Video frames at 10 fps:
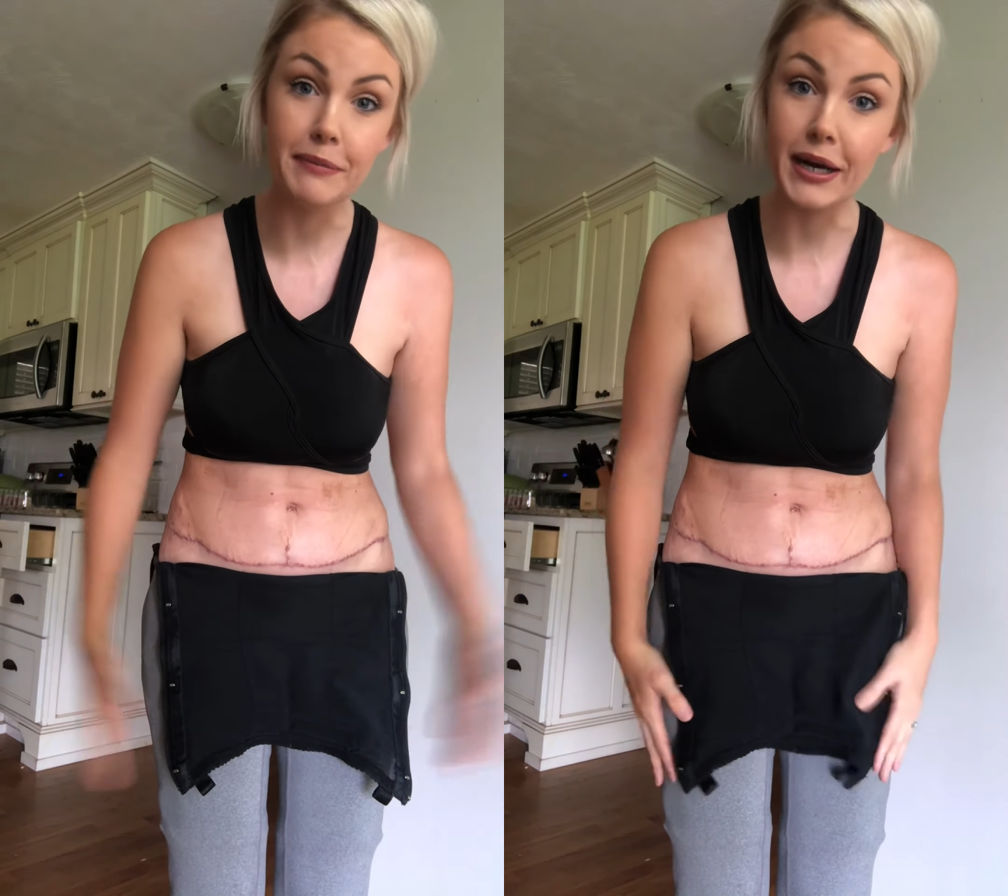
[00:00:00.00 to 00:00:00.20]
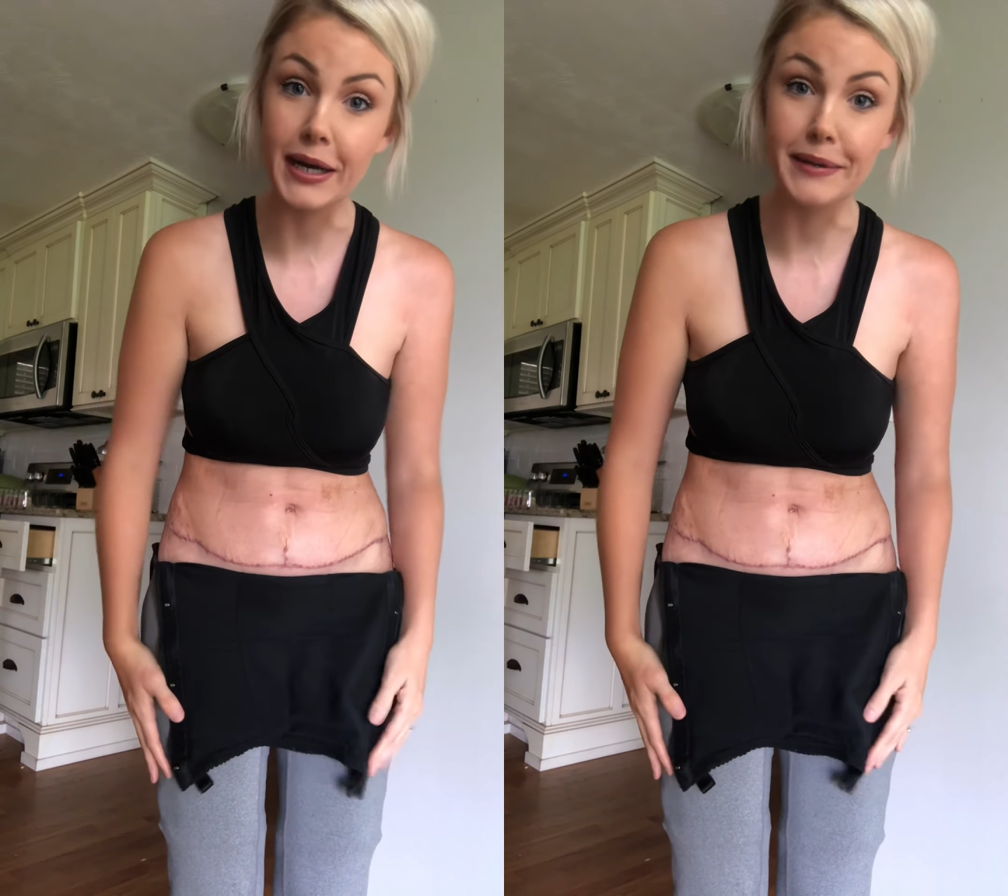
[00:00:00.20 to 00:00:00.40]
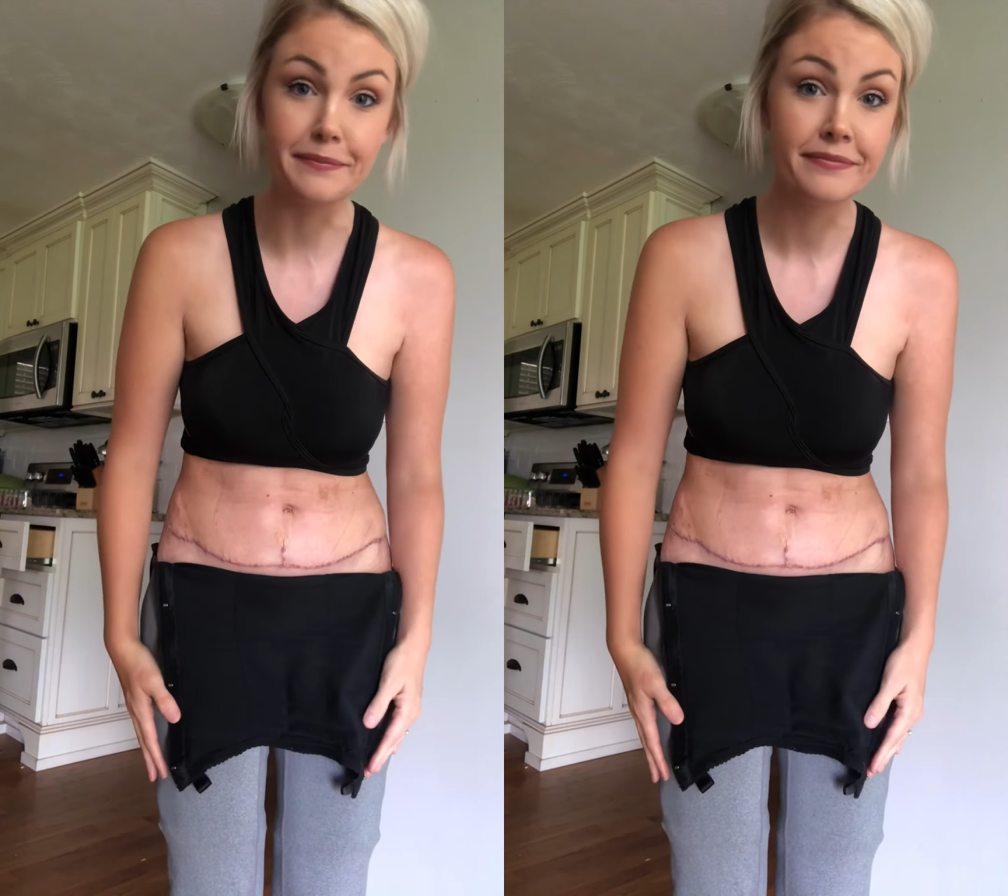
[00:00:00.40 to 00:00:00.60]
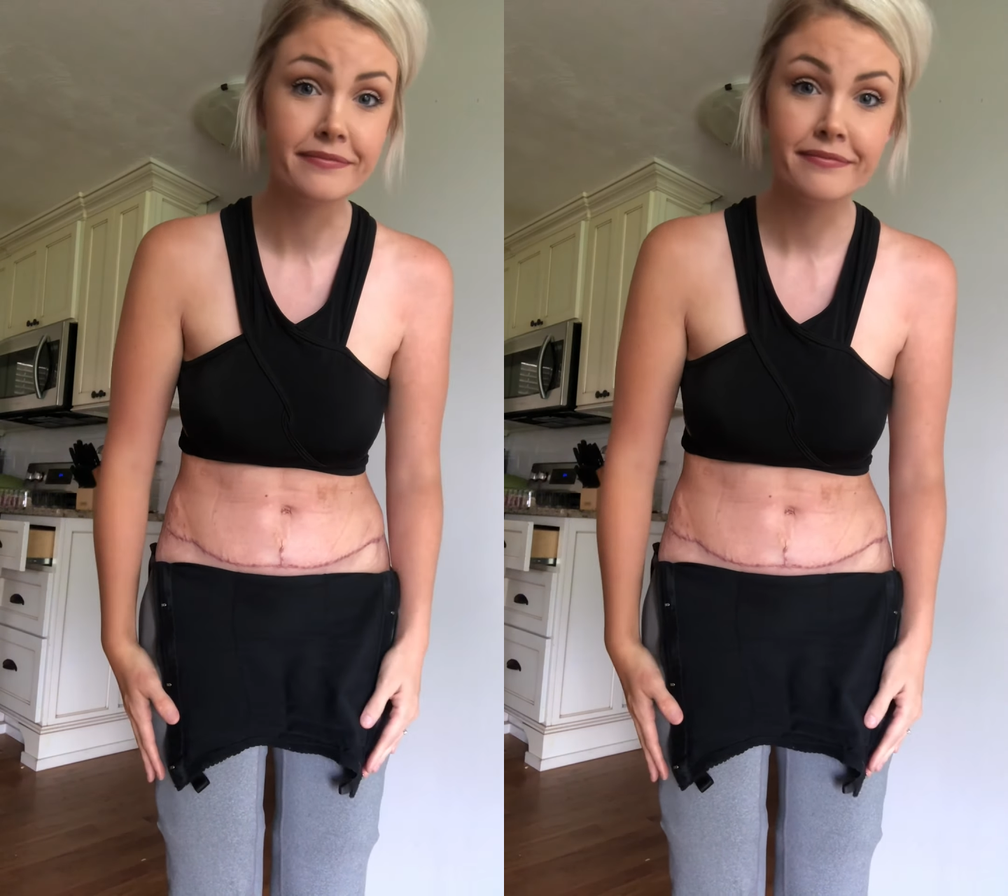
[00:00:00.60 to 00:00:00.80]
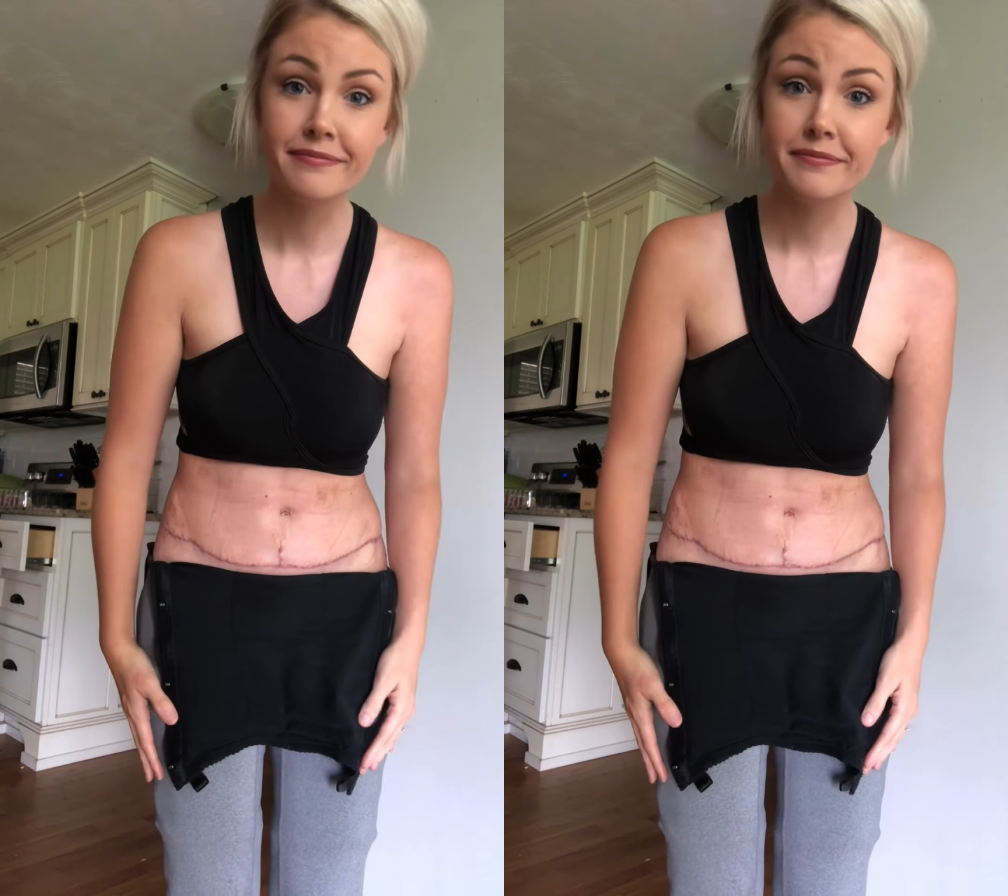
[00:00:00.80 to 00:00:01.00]
but
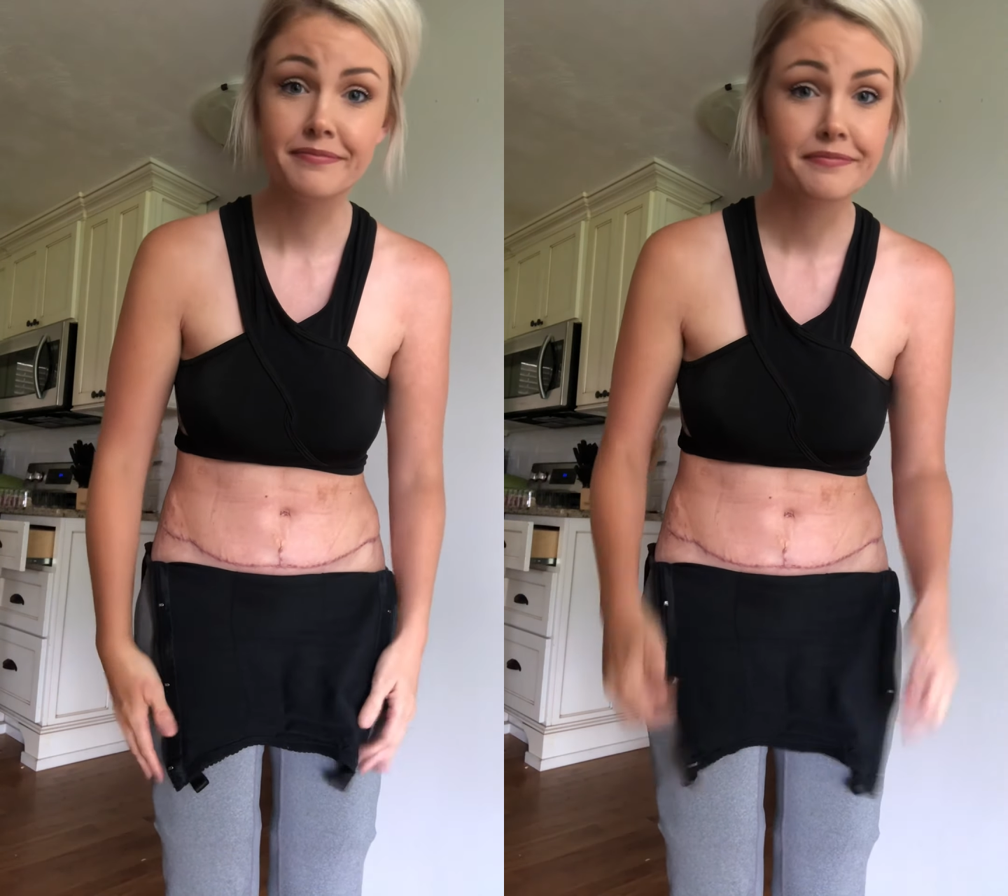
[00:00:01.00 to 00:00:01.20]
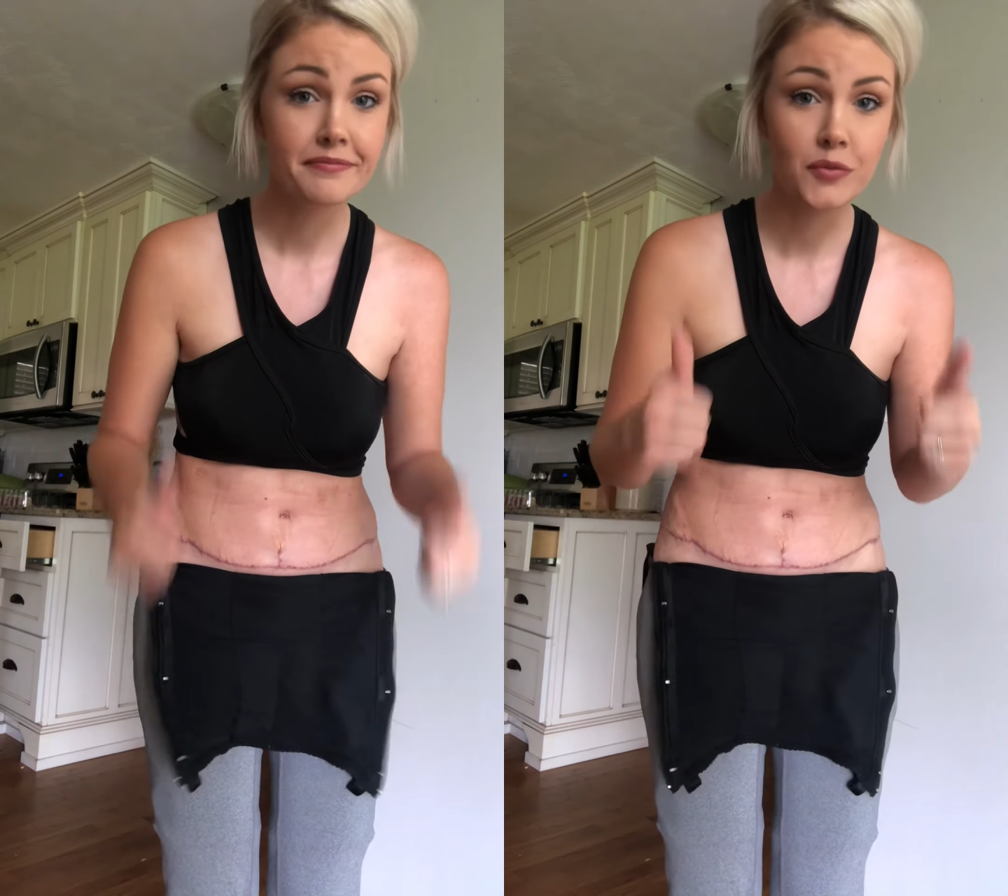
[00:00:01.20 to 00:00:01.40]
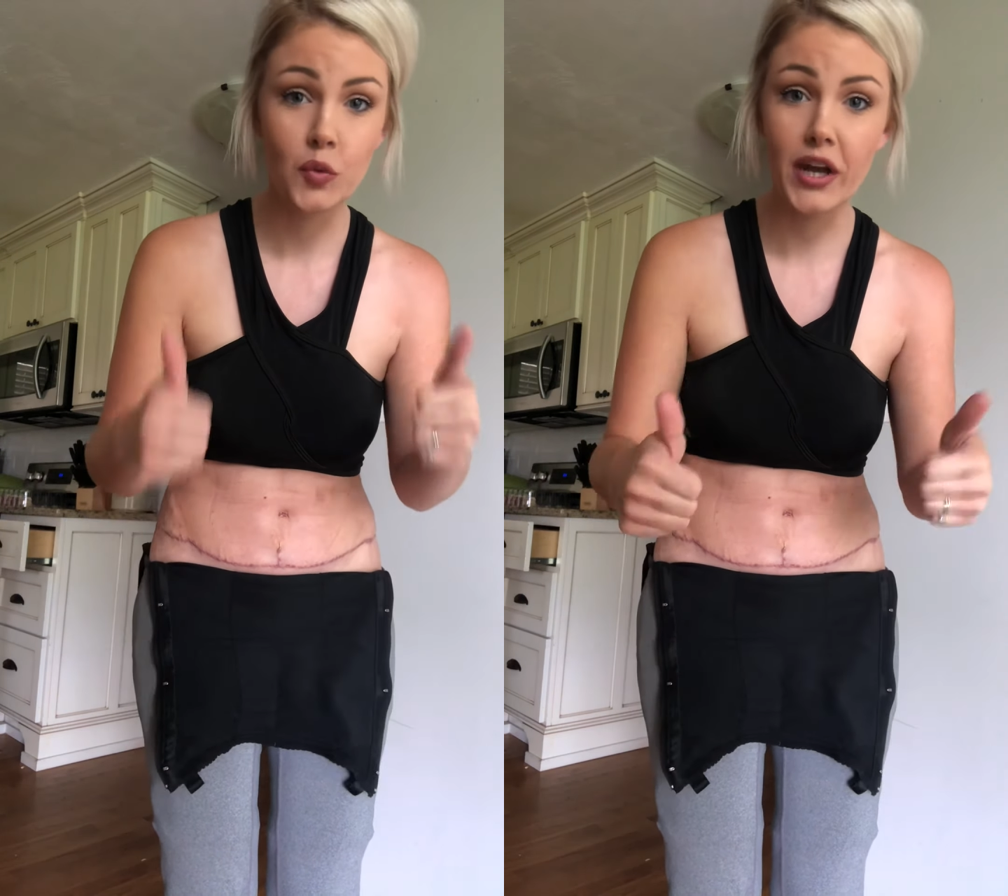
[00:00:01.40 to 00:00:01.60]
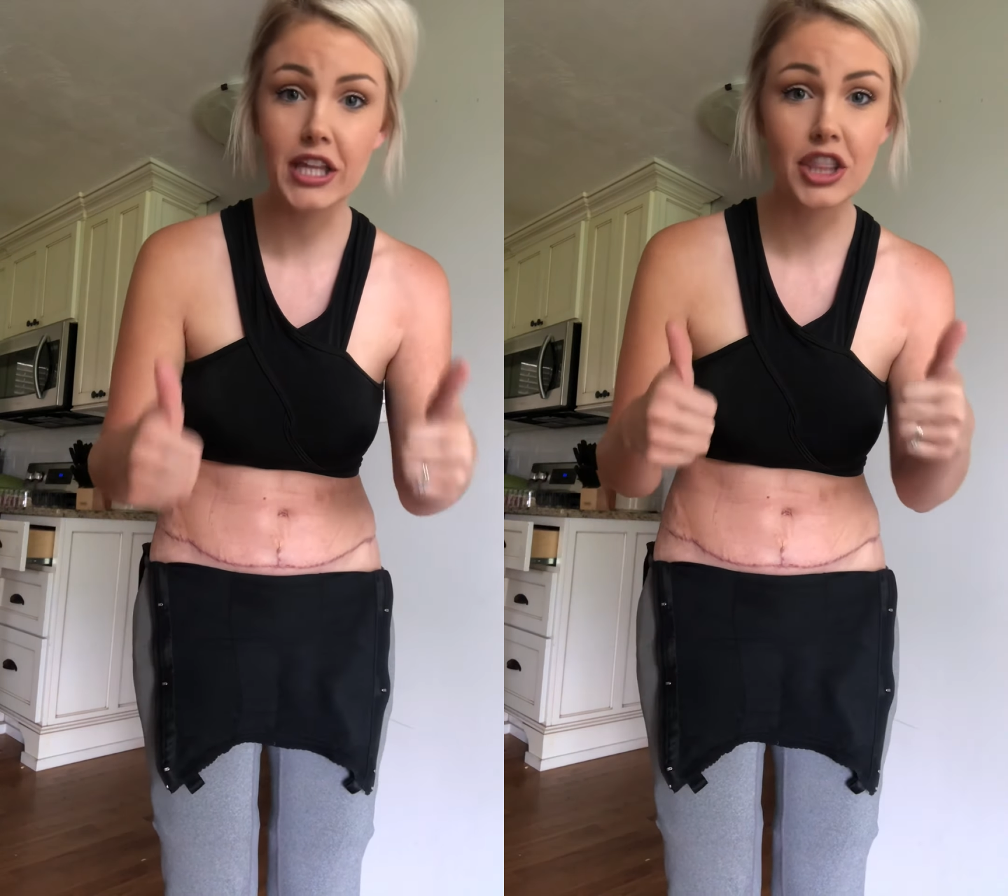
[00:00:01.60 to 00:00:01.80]
week